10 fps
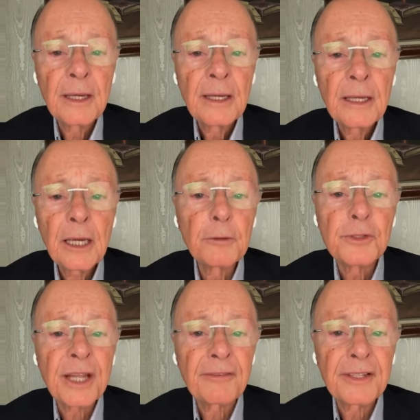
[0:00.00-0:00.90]
I
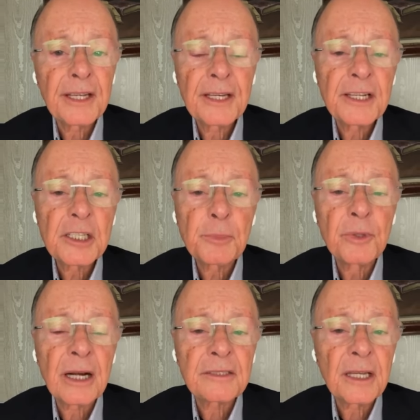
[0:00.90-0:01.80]
wasn't in the church
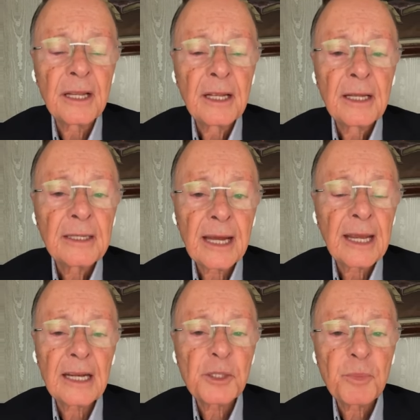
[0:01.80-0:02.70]
because of those
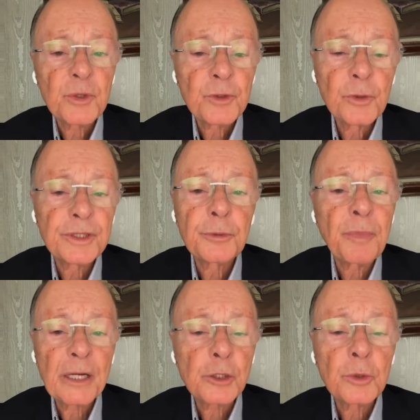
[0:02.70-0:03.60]
people, the
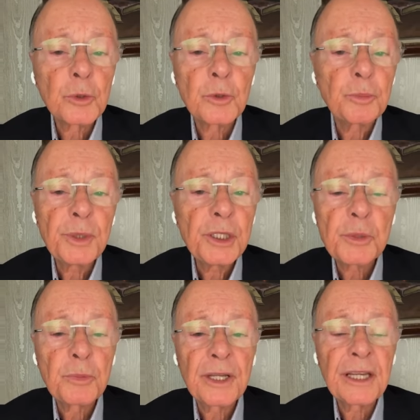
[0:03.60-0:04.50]
pastor, the bishop, or
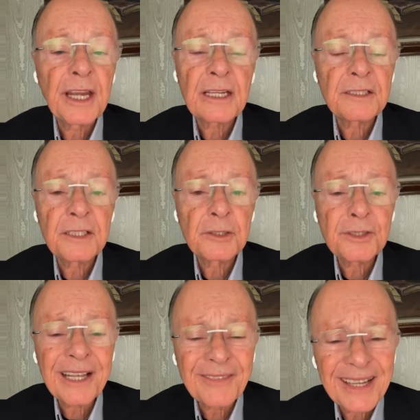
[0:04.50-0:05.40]
whoever. I
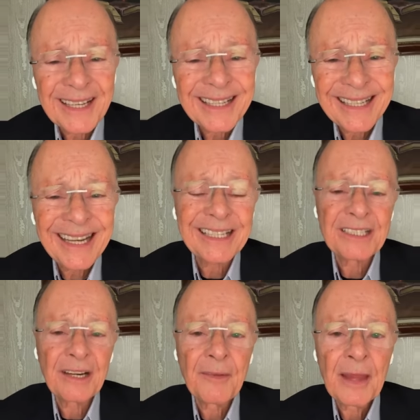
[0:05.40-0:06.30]
was in the
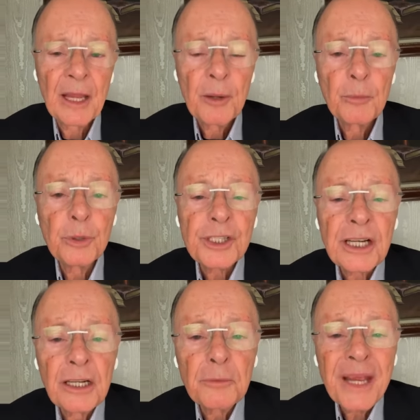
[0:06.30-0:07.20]
church to seek
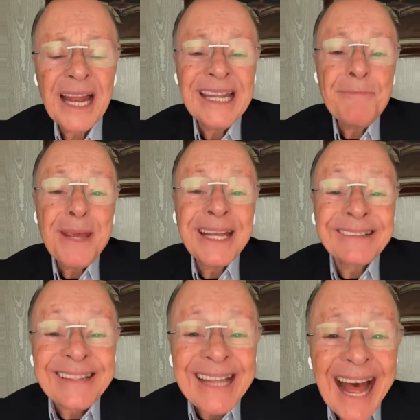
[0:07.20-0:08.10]
to
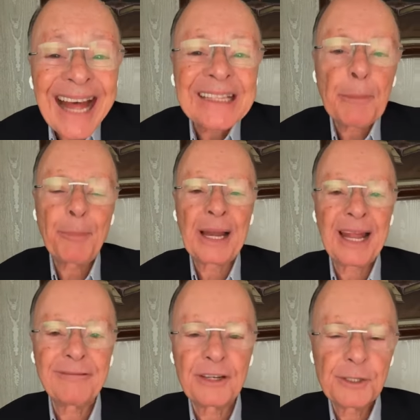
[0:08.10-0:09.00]
feed
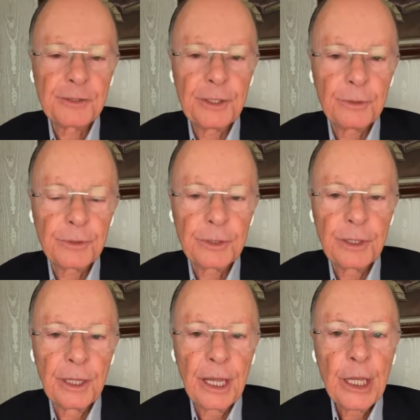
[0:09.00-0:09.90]
myself of the
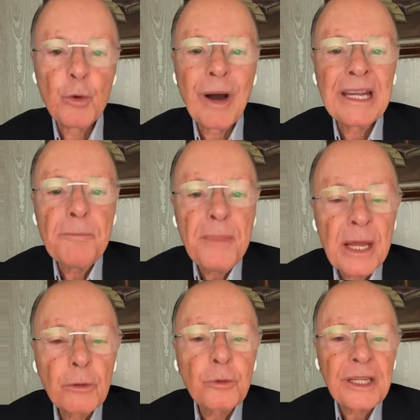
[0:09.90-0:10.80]
Word of God.
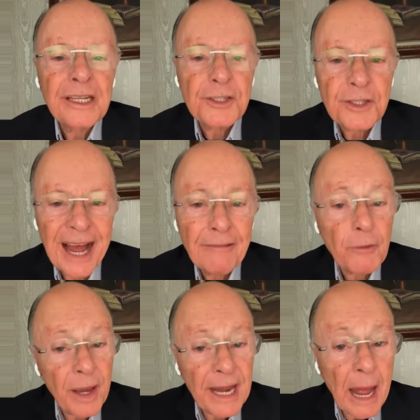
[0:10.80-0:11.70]
And the food
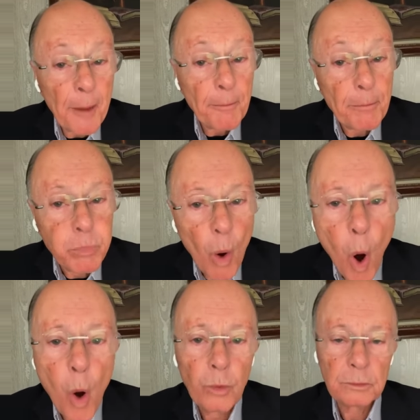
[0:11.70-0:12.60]
given
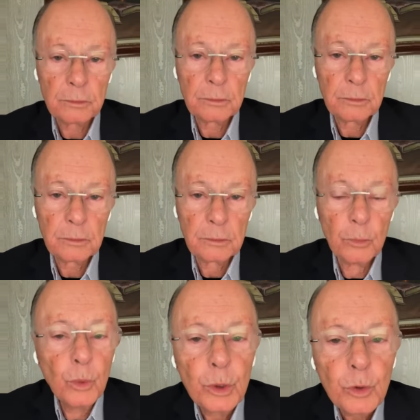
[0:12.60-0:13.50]
there was
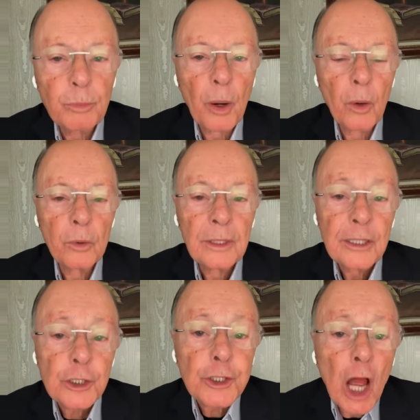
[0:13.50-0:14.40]
good, really
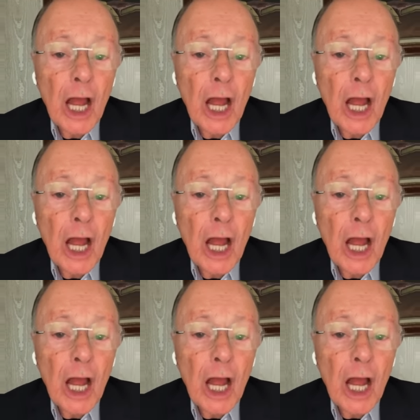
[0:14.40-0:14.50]
good.